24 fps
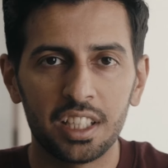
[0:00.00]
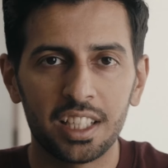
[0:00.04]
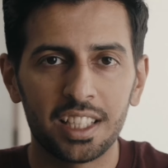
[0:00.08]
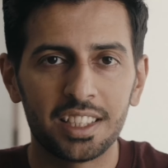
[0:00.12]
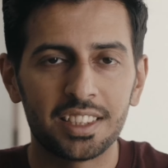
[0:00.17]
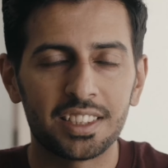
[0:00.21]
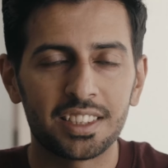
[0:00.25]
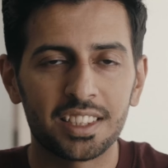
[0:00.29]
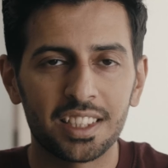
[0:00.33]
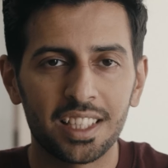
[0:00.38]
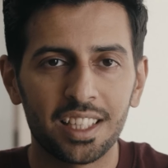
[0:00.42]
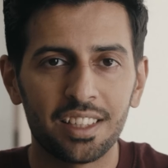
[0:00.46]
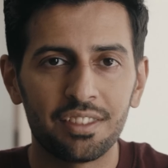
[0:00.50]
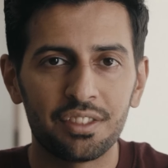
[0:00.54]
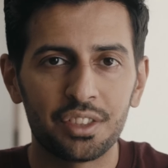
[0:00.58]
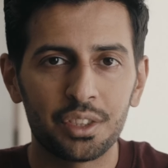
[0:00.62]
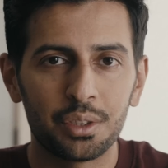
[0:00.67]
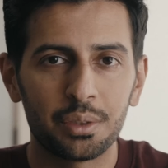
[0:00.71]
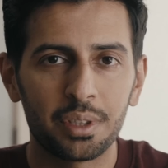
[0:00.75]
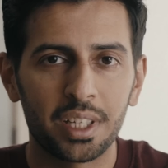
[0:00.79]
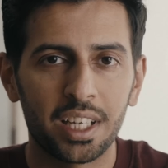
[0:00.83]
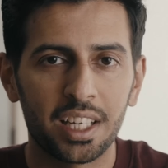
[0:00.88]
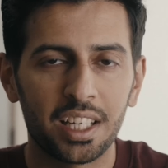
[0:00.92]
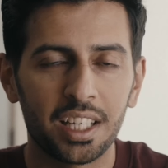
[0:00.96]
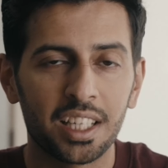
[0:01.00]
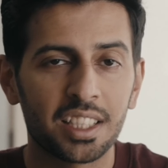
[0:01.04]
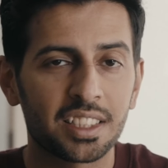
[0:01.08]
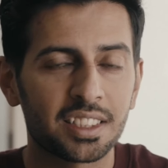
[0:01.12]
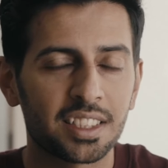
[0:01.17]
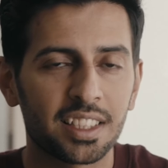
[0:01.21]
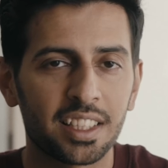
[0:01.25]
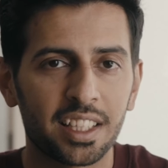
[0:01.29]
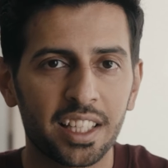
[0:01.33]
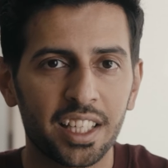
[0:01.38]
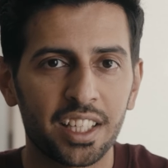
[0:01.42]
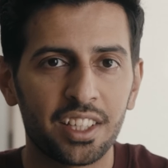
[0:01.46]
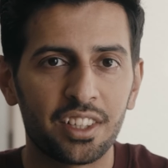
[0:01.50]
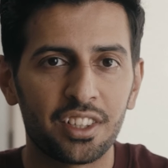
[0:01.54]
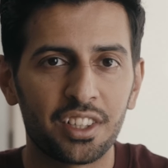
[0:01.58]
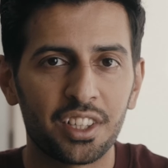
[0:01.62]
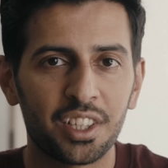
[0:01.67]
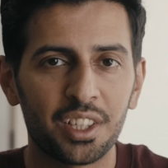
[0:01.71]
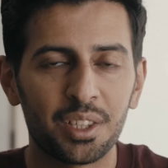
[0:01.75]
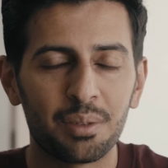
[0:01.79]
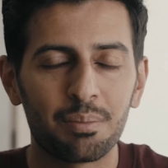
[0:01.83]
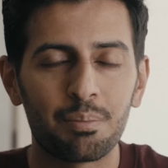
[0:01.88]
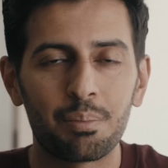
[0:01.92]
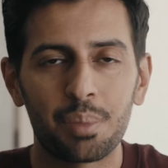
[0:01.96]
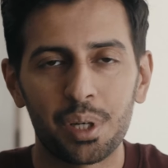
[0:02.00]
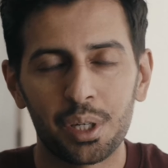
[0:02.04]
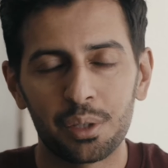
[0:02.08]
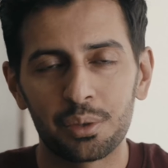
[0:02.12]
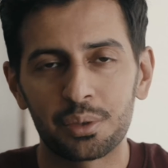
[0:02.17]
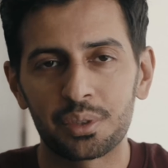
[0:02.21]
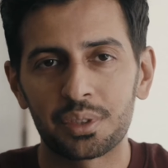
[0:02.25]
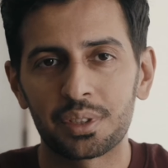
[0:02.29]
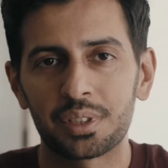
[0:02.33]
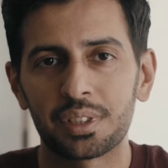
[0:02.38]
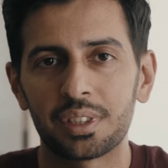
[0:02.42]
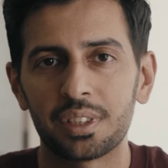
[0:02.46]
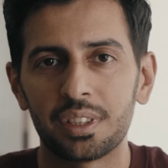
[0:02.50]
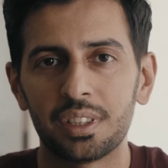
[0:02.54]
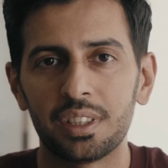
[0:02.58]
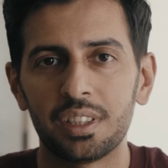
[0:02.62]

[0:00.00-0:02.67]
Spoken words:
and saves you headaches later in post.